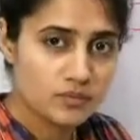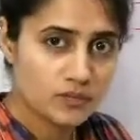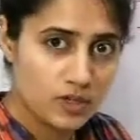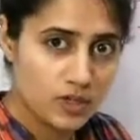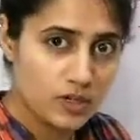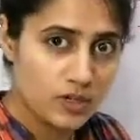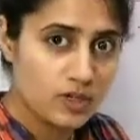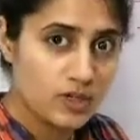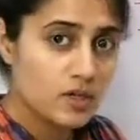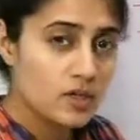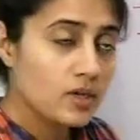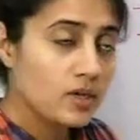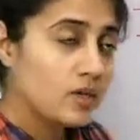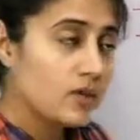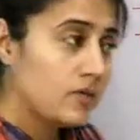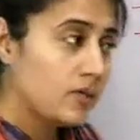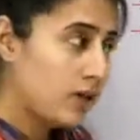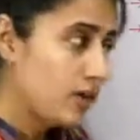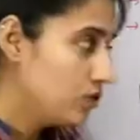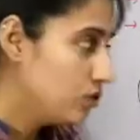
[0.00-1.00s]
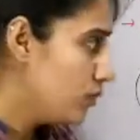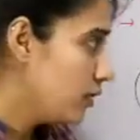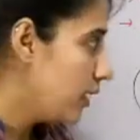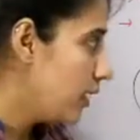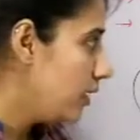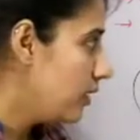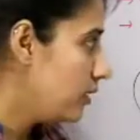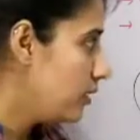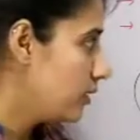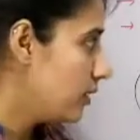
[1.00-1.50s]
Fine. That is
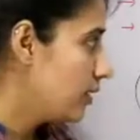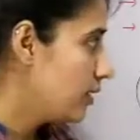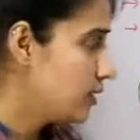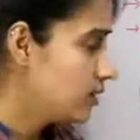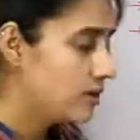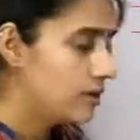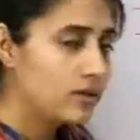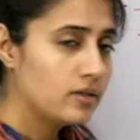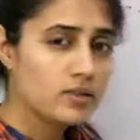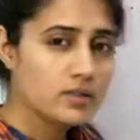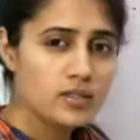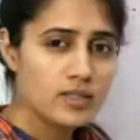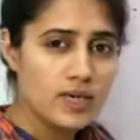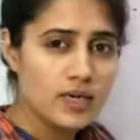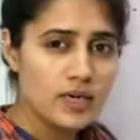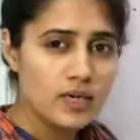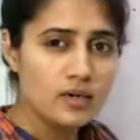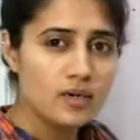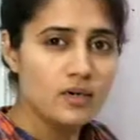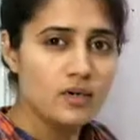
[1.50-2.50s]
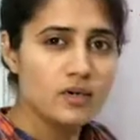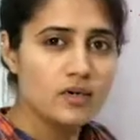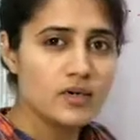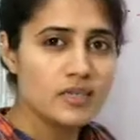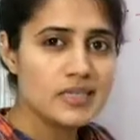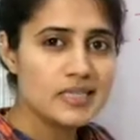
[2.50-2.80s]
why it set a